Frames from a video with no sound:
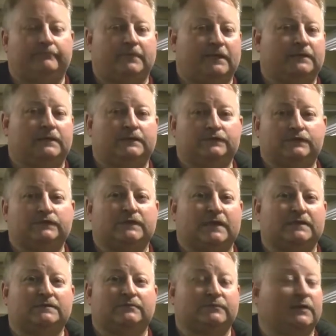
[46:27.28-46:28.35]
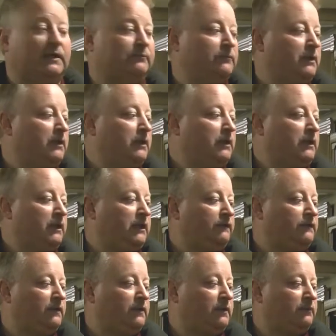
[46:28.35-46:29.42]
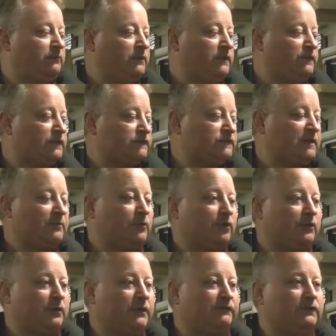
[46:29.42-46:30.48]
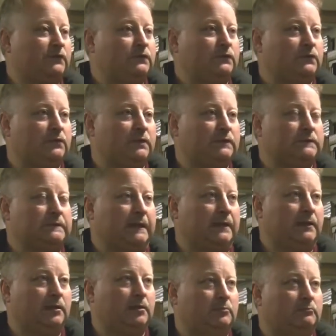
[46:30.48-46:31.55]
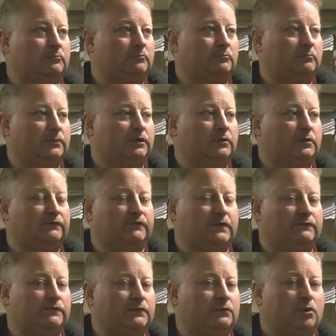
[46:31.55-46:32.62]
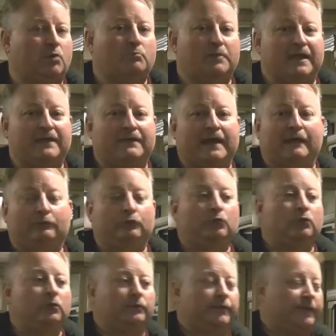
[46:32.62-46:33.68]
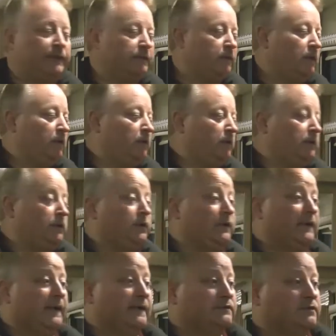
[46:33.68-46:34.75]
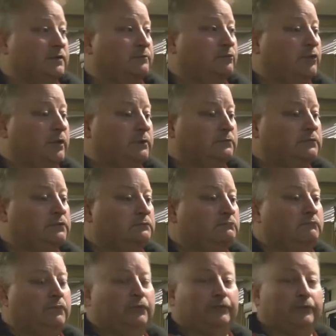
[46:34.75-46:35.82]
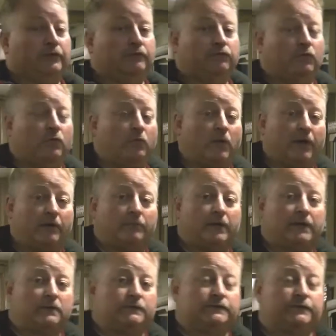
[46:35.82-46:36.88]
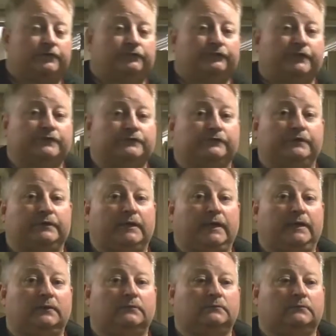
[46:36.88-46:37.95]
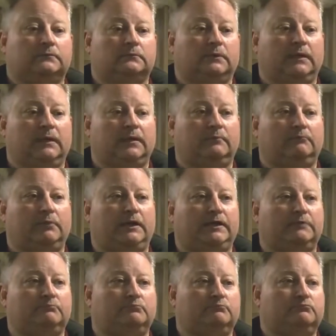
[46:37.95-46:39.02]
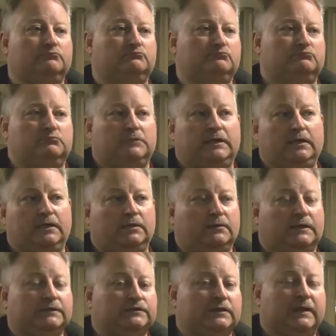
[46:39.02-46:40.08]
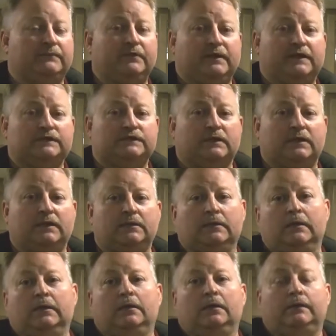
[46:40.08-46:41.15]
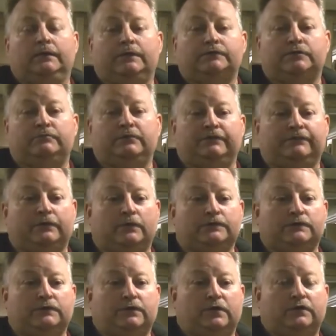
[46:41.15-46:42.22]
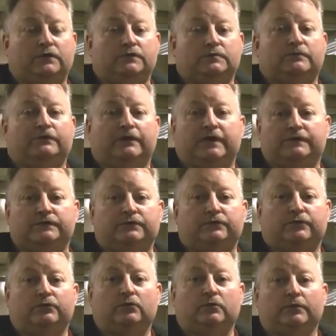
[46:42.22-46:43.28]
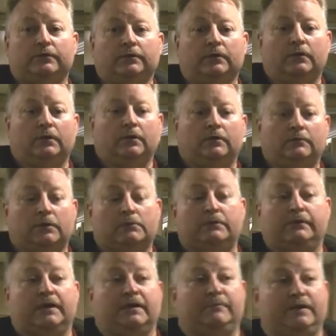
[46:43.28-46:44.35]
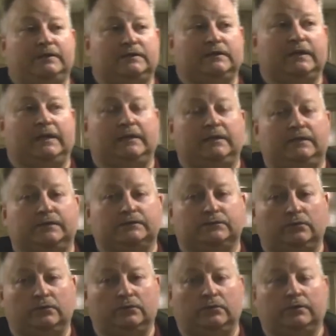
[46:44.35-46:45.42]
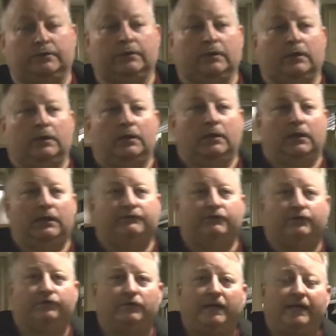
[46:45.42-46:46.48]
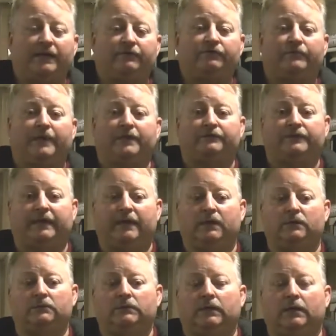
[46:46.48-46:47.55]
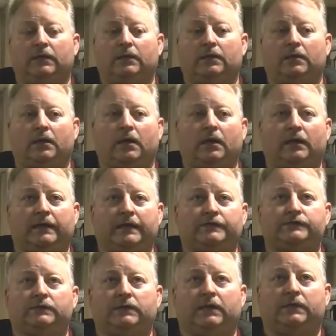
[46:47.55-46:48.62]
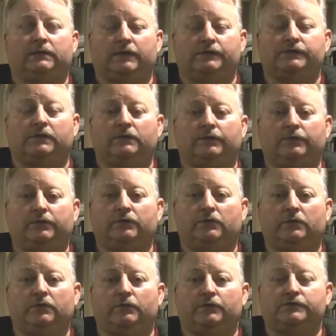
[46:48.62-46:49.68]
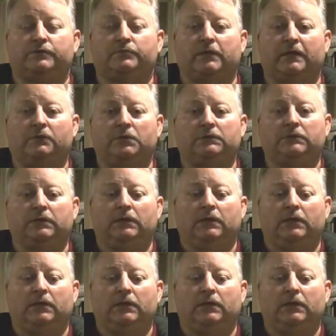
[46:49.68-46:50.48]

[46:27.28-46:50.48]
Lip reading: It just takes some time. In the summer, if you do it, if you obey that rule, right, you can actually put 3 or 4 water bottles in the freezer at night, and by lunchtime the next day, they should be frozen. You can use them for ice in your cooler. But we recommend you take an additional cooler. If you're flying in from out of town, our kitchen kit does include a cooler. We'll supply one.